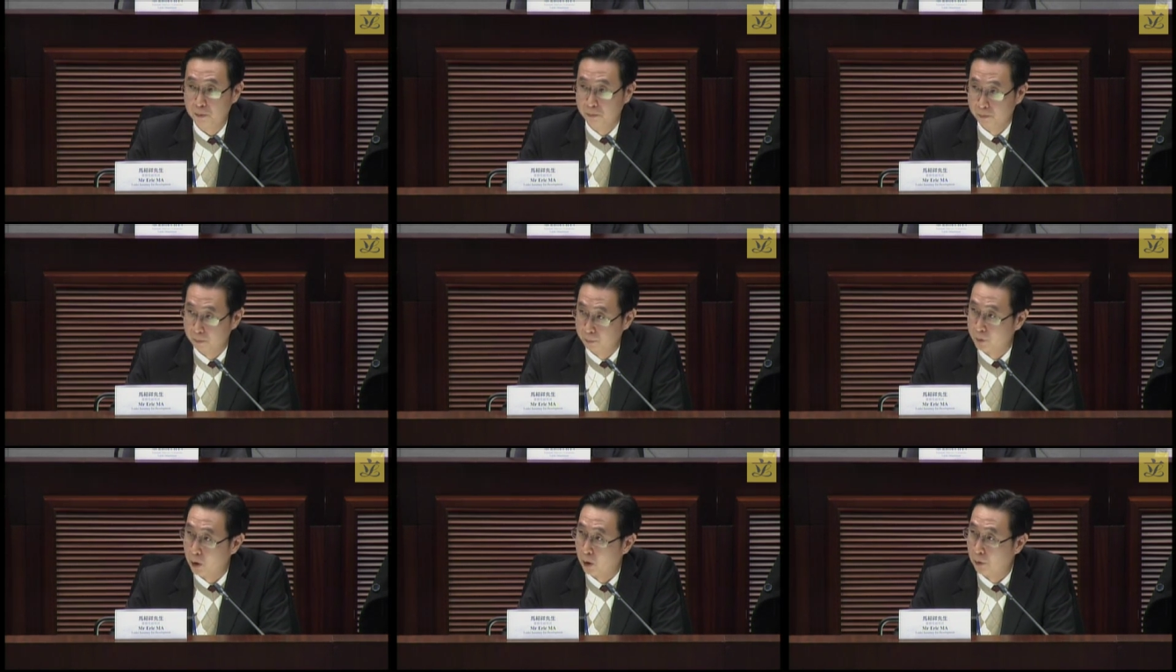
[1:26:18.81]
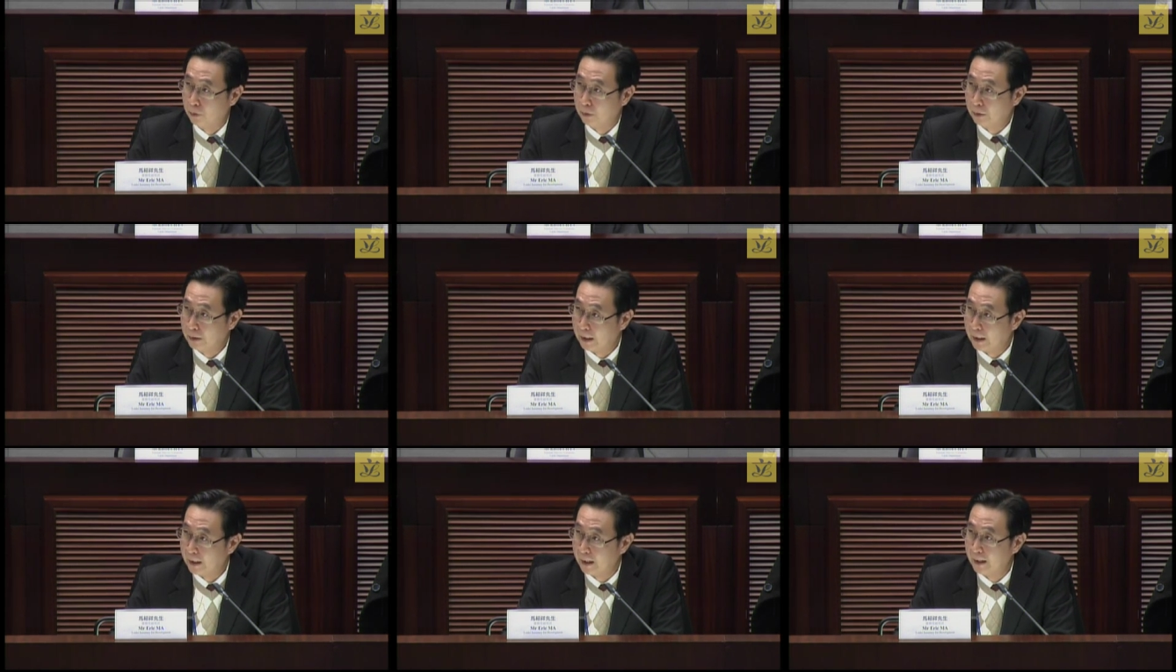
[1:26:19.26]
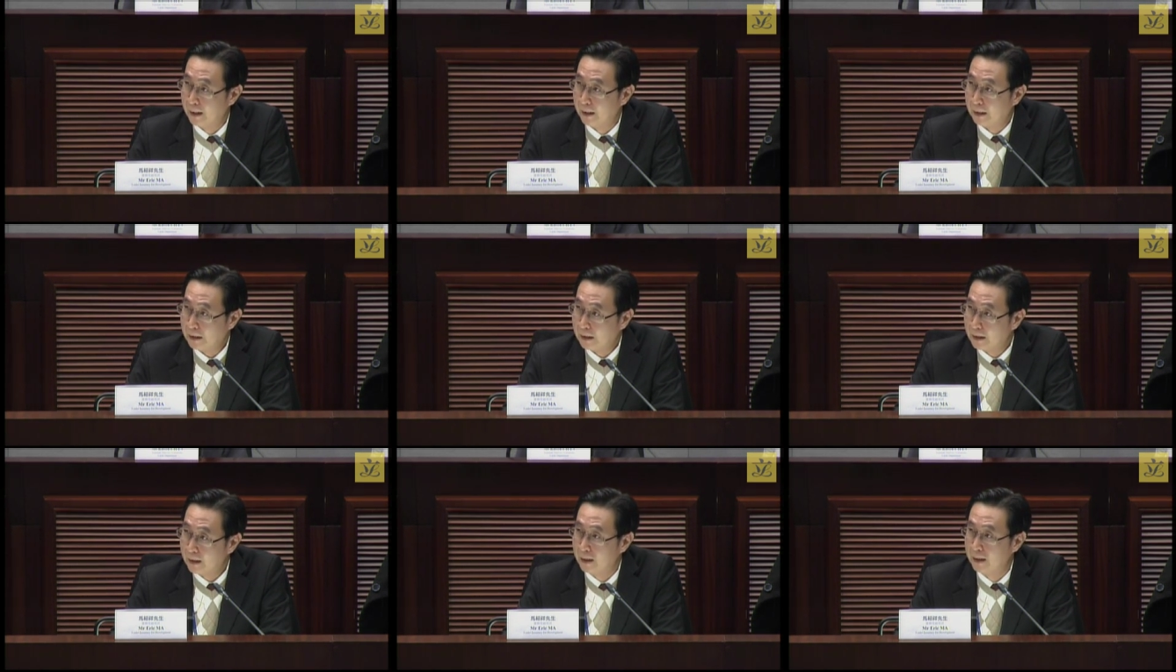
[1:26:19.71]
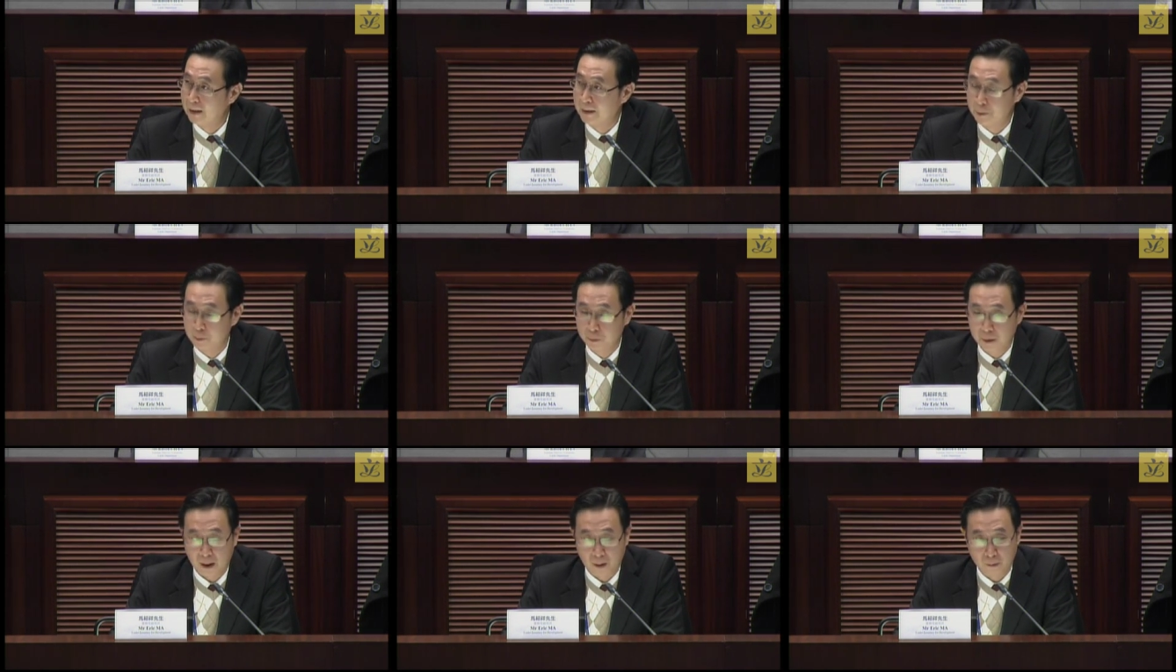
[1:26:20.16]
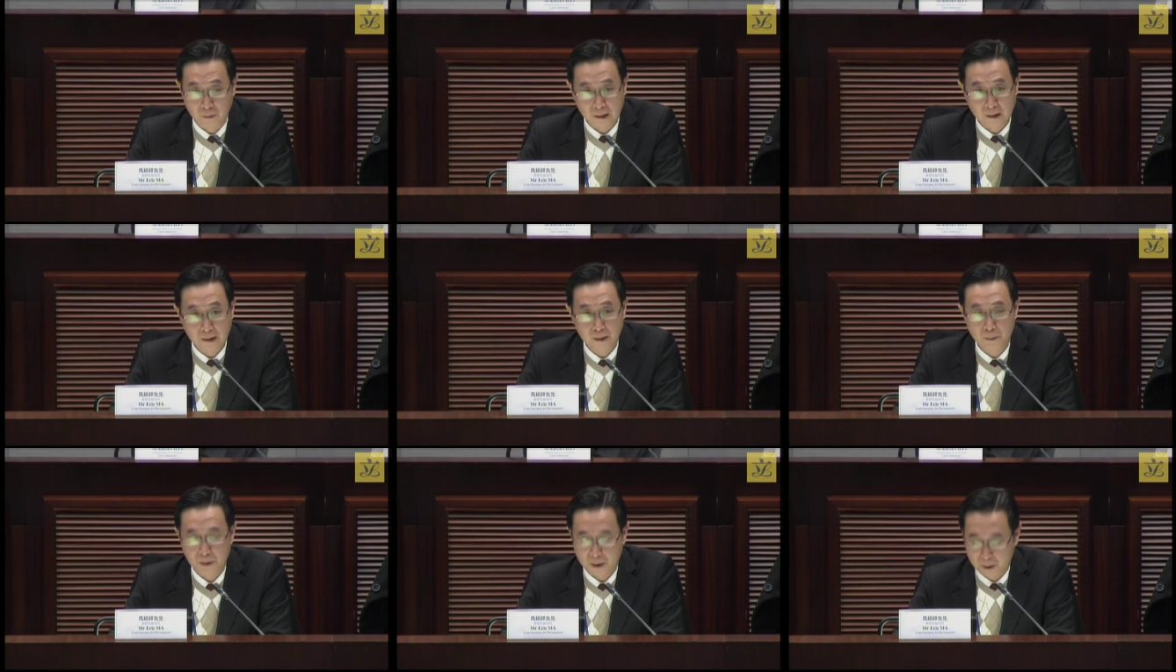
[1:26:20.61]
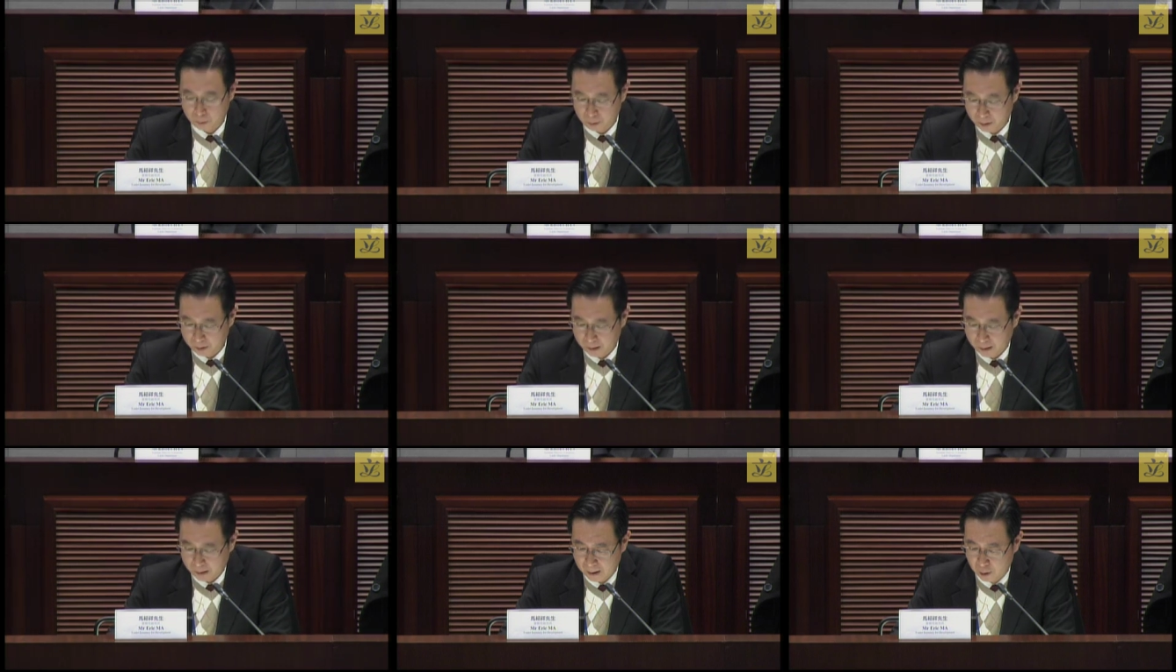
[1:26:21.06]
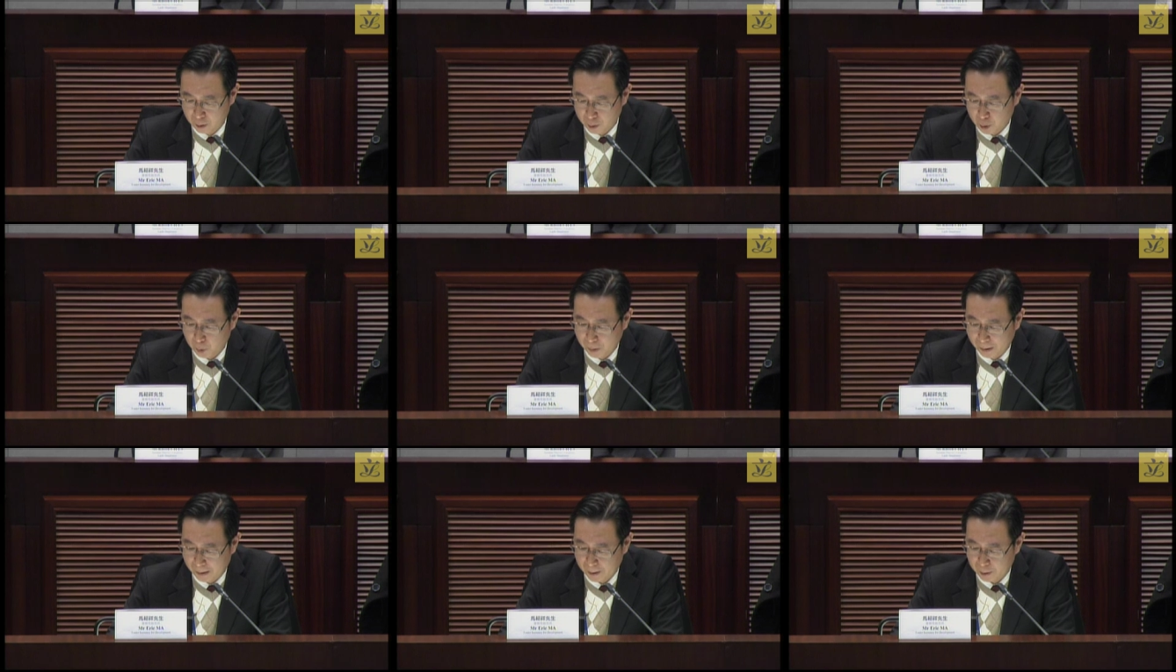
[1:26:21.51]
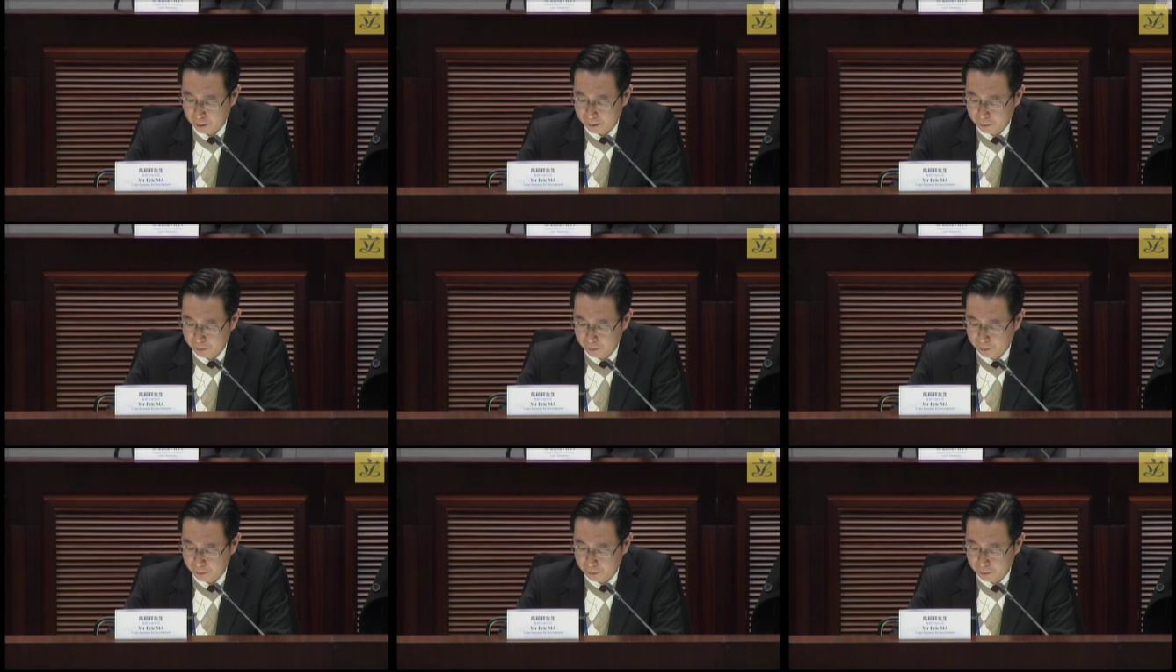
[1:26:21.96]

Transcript: Chen said that if we find